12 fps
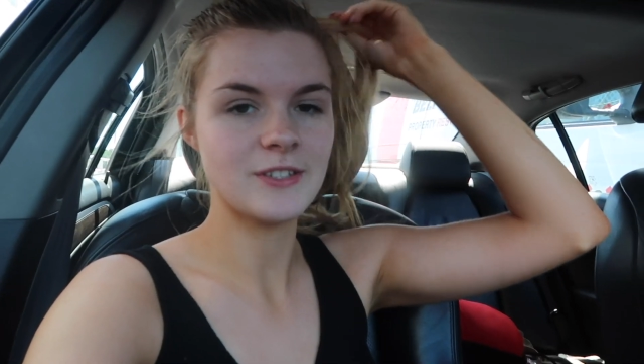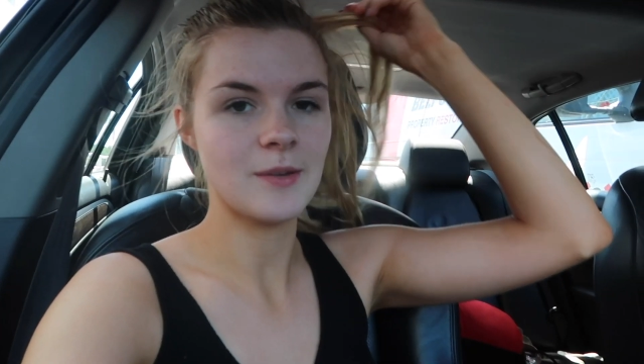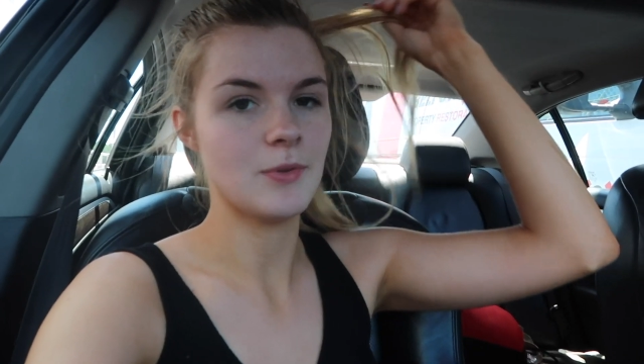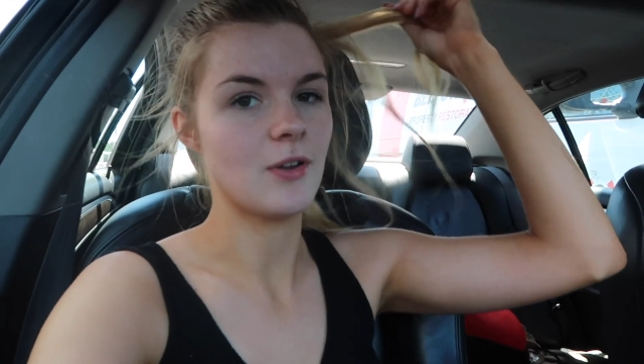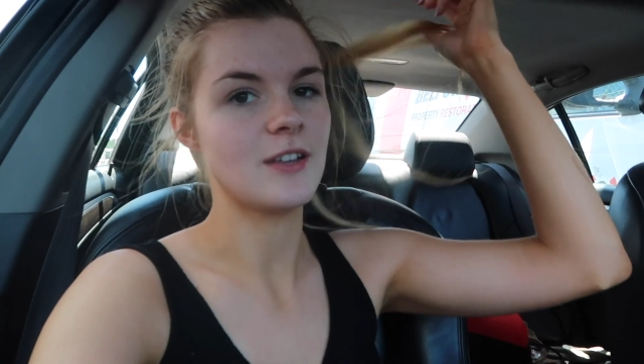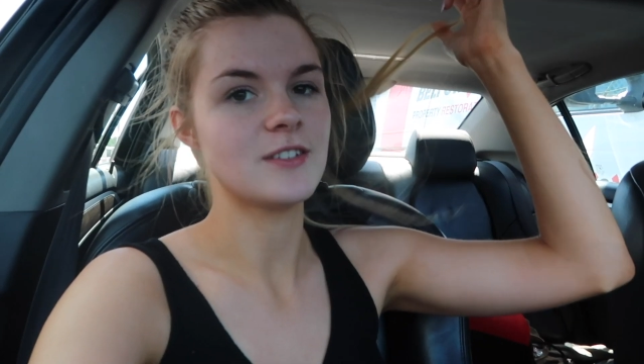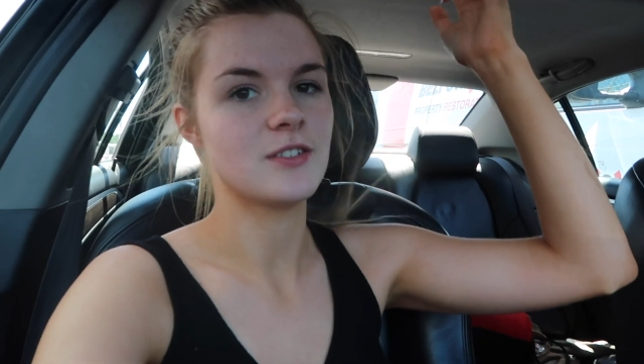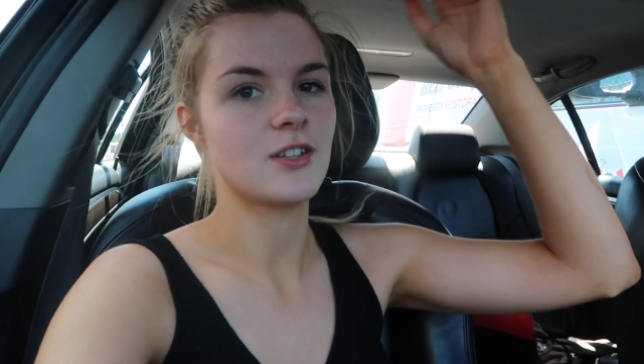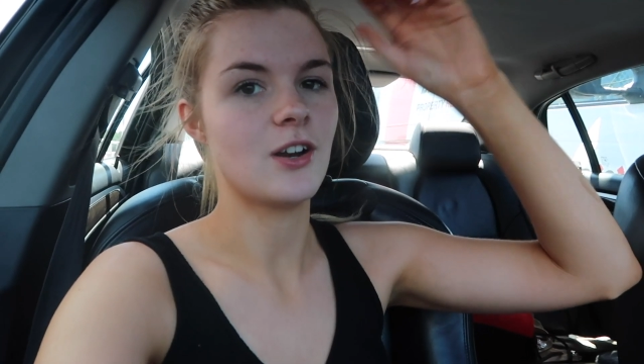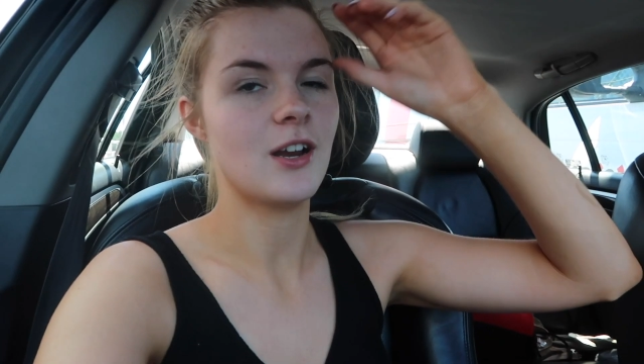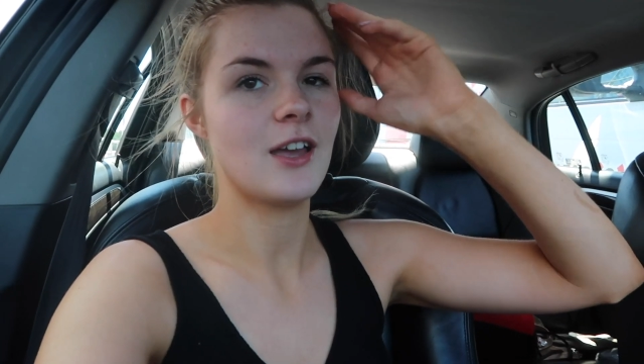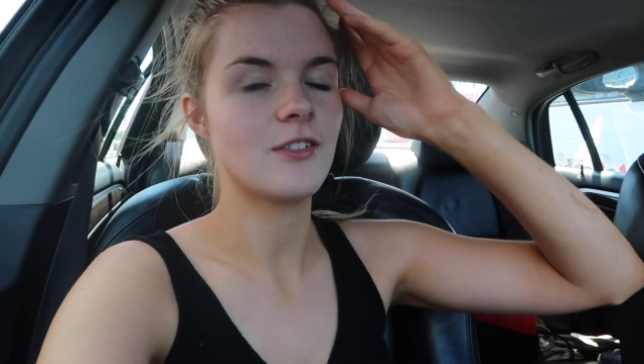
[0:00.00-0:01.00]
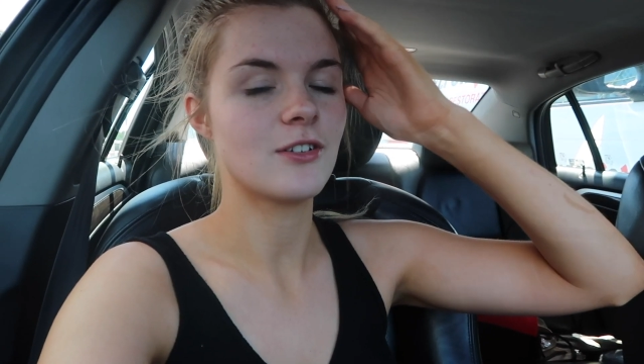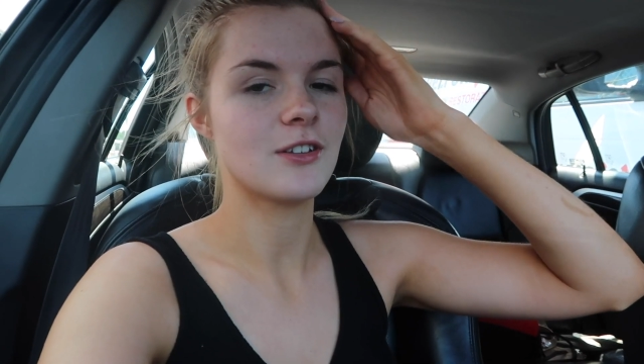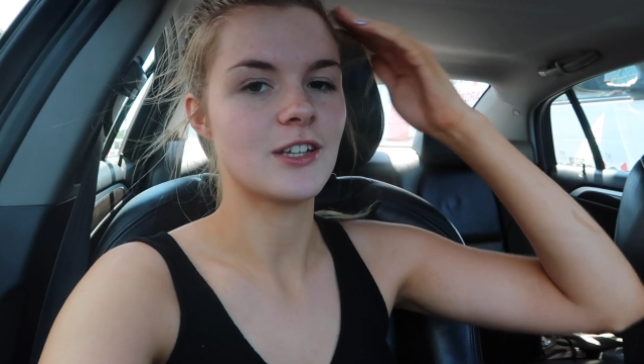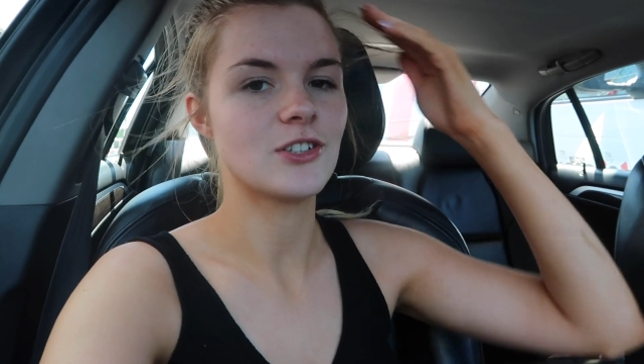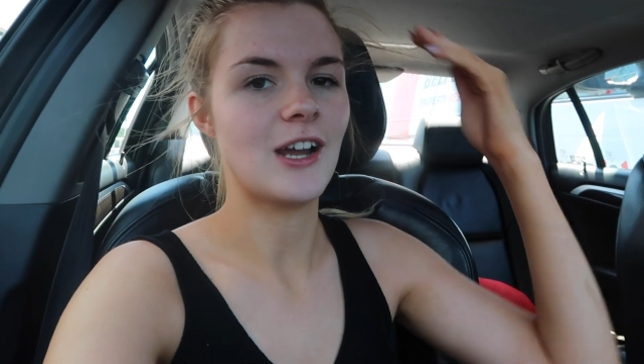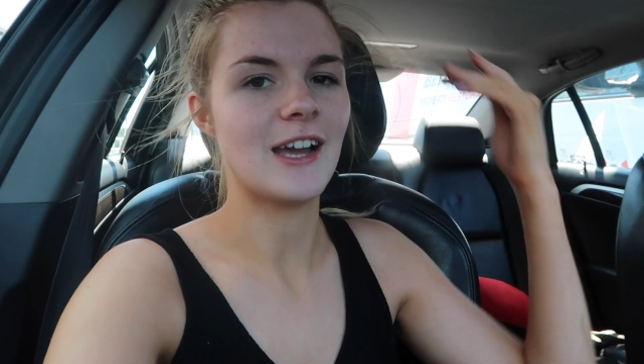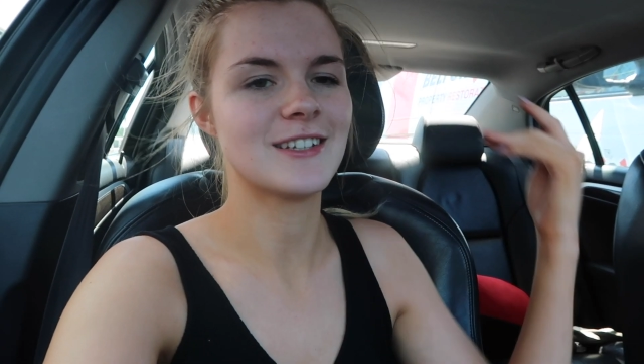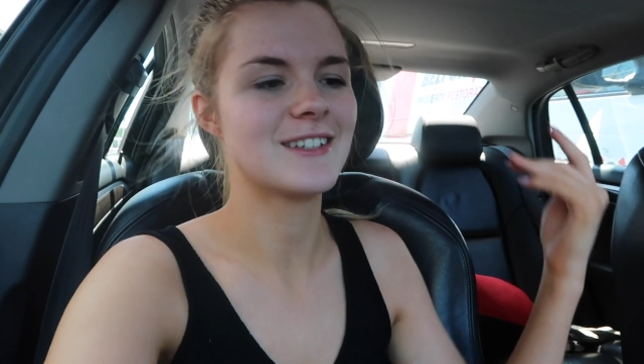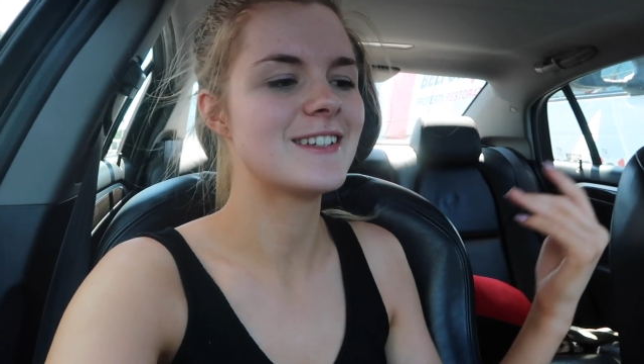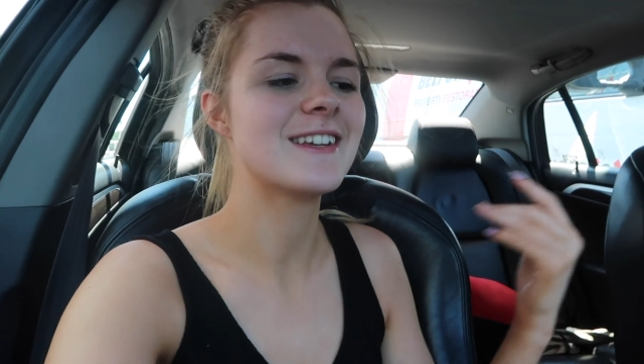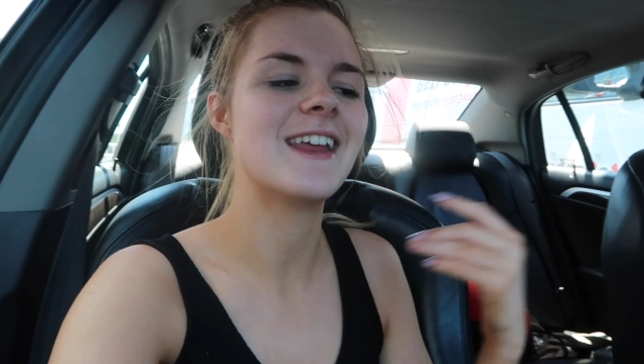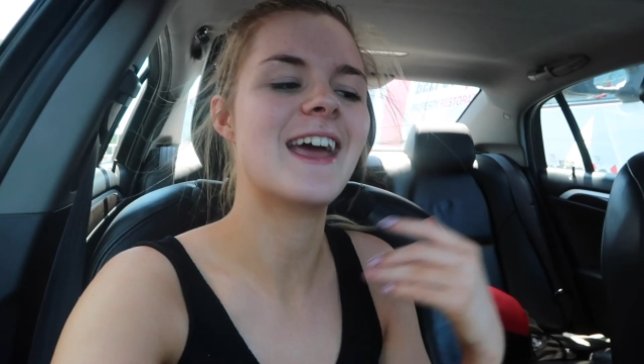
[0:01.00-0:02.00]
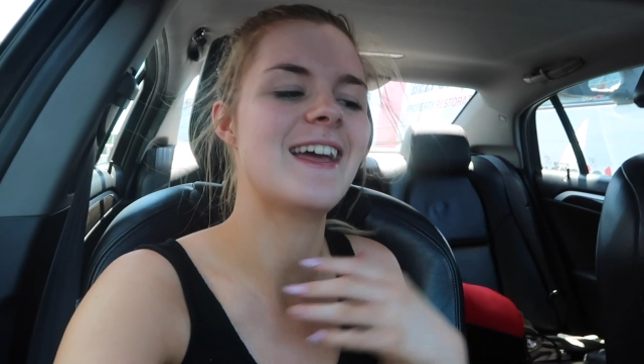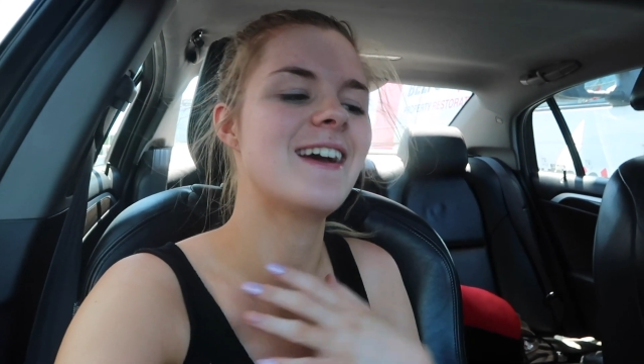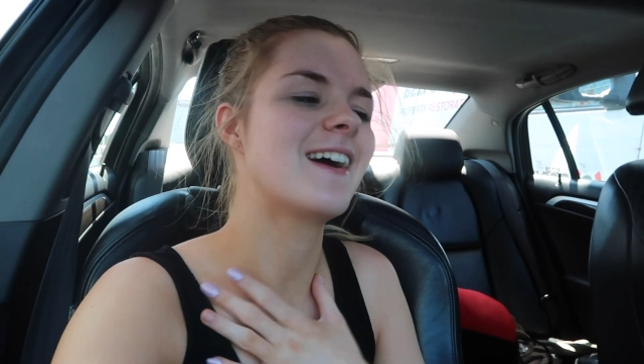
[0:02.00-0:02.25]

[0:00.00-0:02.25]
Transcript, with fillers: What's up, you guys? Sorry I look like trash today.